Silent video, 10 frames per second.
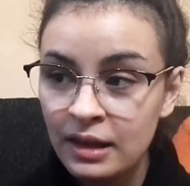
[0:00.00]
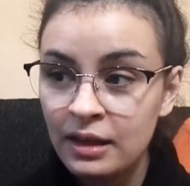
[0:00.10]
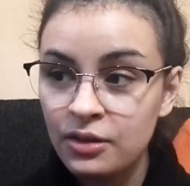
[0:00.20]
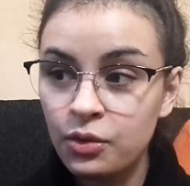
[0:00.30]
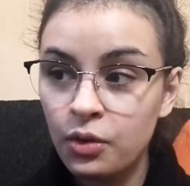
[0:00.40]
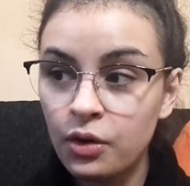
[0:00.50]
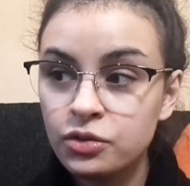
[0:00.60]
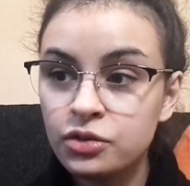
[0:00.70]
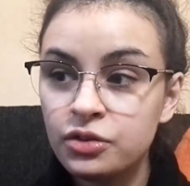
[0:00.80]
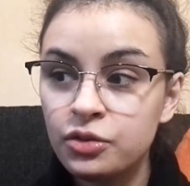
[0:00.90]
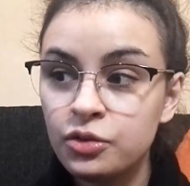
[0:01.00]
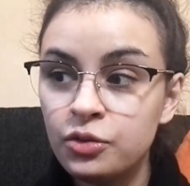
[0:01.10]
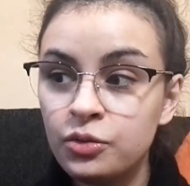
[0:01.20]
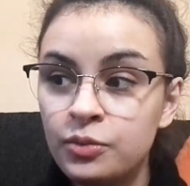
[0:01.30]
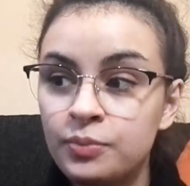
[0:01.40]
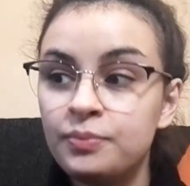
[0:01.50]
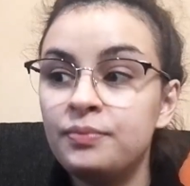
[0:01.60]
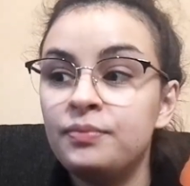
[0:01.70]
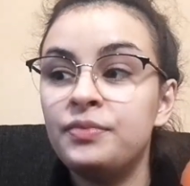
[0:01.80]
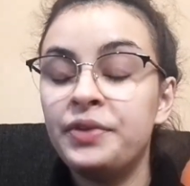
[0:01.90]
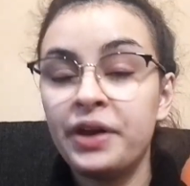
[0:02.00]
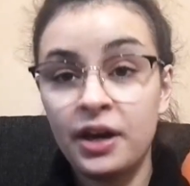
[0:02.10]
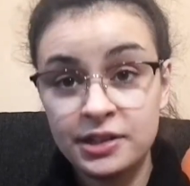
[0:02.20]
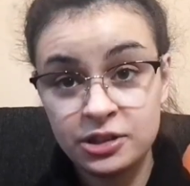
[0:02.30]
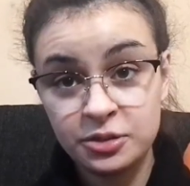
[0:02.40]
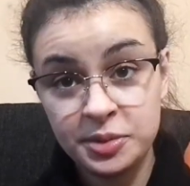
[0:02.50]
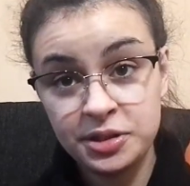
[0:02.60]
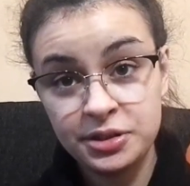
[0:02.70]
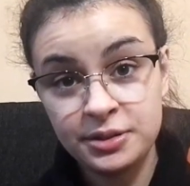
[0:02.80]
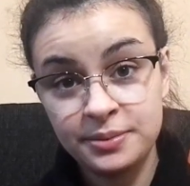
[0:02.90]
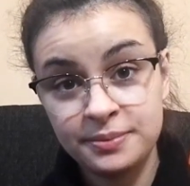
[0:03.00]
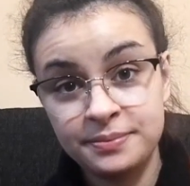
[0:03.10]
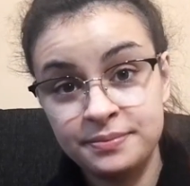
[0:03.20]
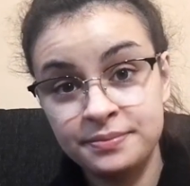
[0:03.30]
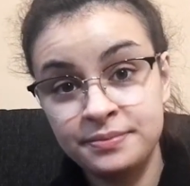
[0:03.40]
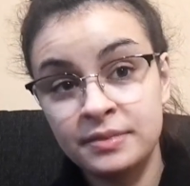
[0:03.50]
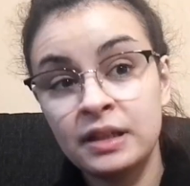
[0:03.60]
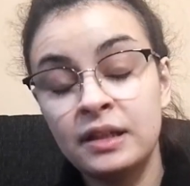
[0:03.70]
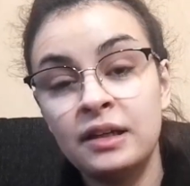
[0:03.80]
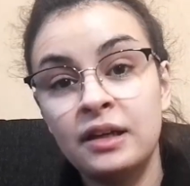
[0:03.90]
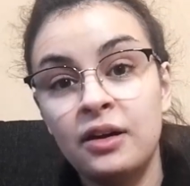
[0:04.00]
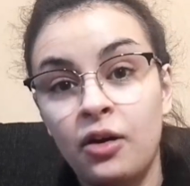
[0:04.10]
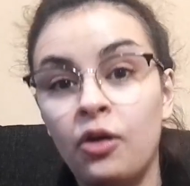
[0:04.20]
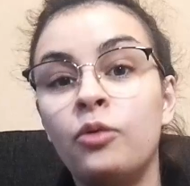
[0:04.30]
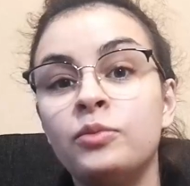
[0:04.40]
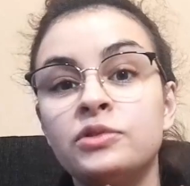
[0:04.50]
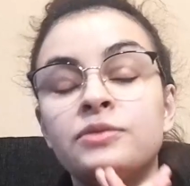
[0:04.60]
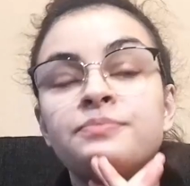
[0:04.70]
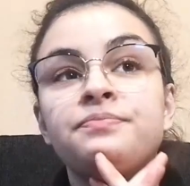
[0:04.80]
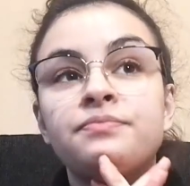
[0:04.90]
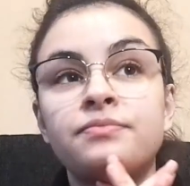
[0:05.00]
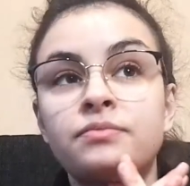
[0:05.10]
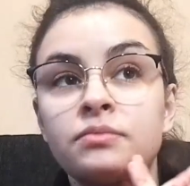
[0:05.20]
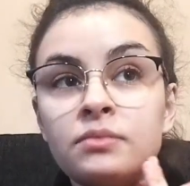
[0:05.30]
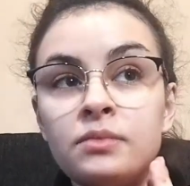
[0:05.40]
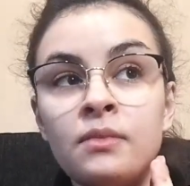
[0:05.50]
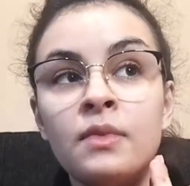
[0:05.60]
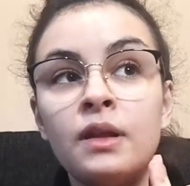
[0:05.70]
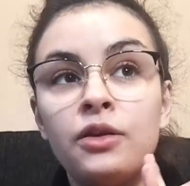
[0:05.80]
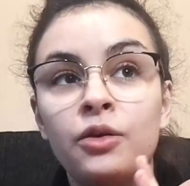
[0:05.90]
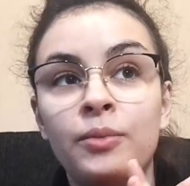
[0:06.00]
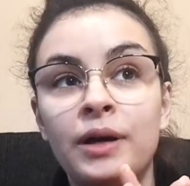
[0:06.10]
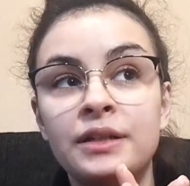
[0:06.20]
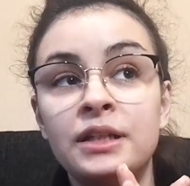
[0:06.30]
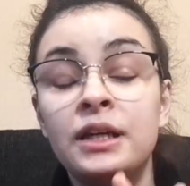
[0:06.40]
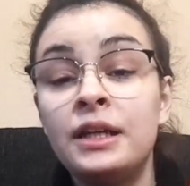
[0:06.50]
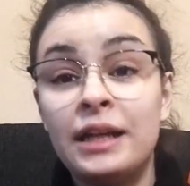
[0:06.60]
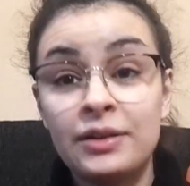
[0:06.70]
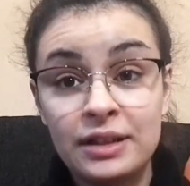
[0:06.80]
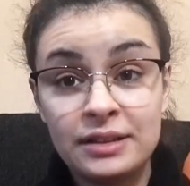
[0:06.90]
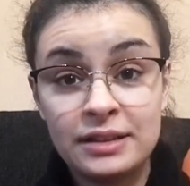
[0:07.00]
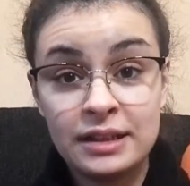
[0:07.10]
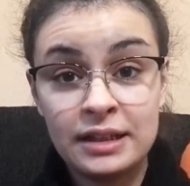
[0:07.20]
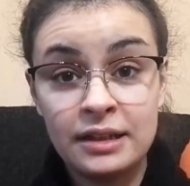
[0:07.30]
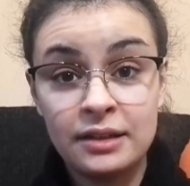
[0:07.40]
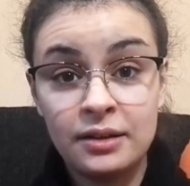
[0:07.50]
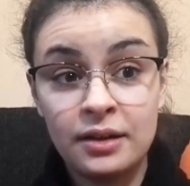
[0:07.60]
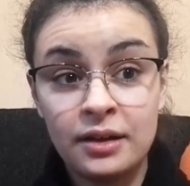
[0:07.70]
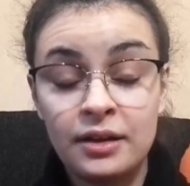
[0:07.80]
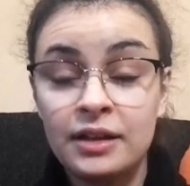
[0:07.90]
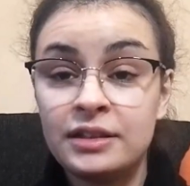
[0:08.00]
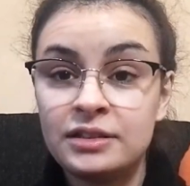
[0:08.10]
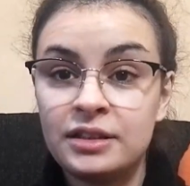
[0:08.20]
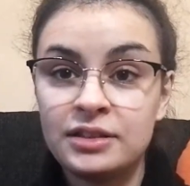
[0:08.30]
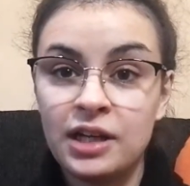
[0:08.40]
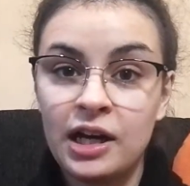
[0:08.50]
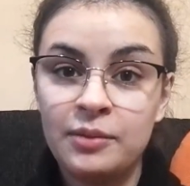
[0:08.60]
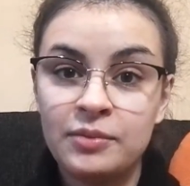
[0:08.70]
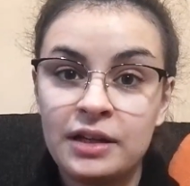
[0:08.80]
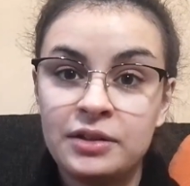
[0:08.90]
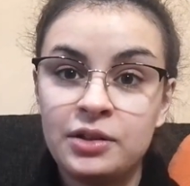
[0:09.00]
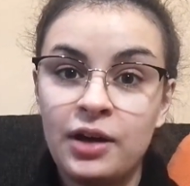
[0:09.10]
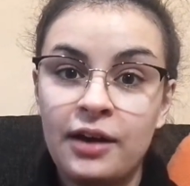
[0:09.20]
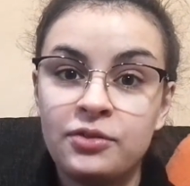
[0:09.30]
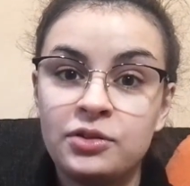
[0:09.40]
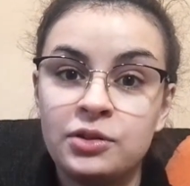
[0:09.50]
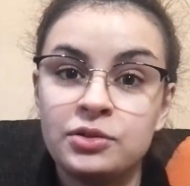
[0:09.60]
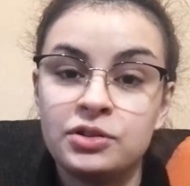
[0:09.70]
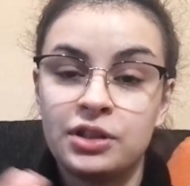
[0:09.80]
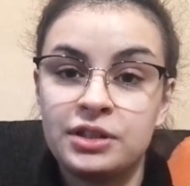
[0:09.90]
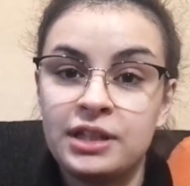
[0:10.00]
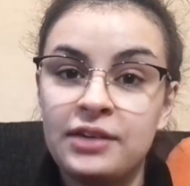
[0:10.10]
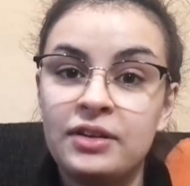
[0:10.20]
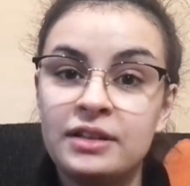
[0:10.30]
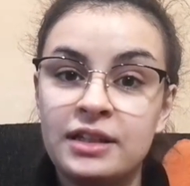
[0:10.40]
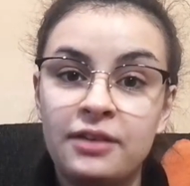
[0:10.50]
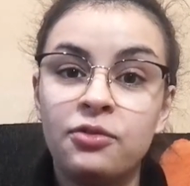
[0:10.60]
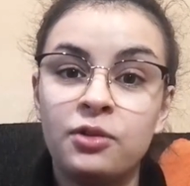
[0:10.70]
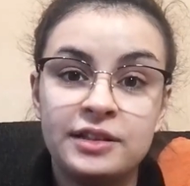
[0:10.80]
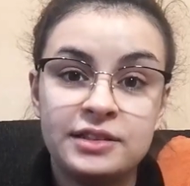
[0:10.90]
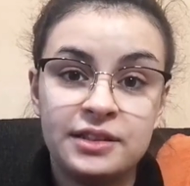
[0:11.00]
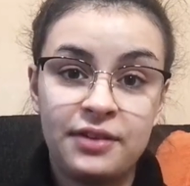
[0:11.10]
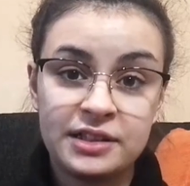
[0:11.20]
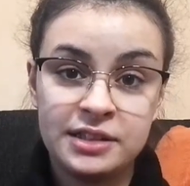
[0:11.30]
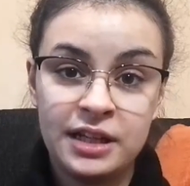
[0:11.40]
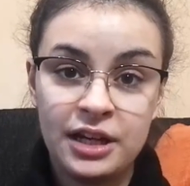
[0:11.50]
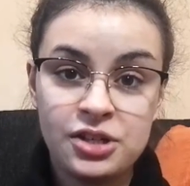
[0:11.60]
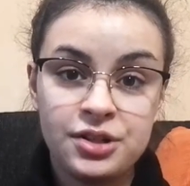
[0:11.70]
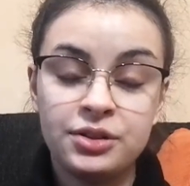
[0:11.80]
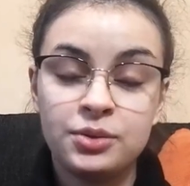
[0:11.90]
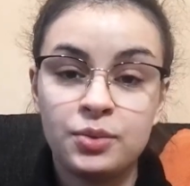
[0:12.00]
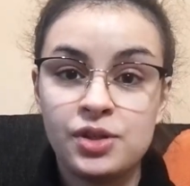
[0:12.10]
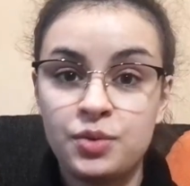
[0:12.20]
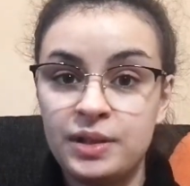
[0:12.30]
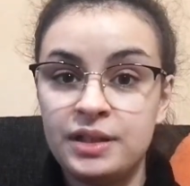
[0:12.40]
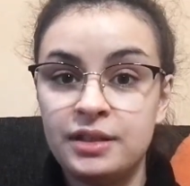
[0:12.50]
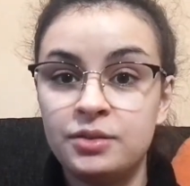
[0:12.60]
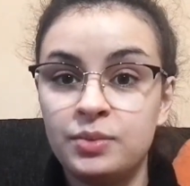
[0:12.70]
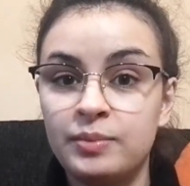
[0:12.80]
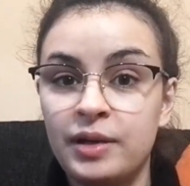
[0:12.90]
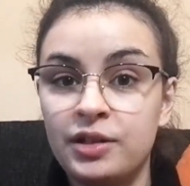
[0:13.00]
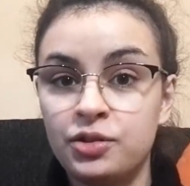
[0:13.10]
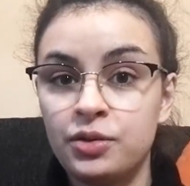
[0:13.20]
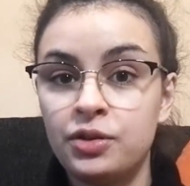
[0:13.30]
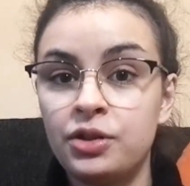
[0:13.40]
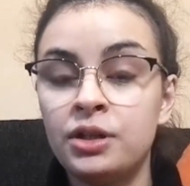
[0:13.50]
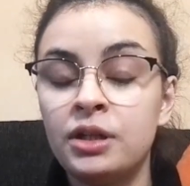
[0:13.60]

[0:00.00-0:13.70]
you go to the customers' homes. You might, now that it's the time that you have to start giving the influenza vaccinations, which we did with my tutor.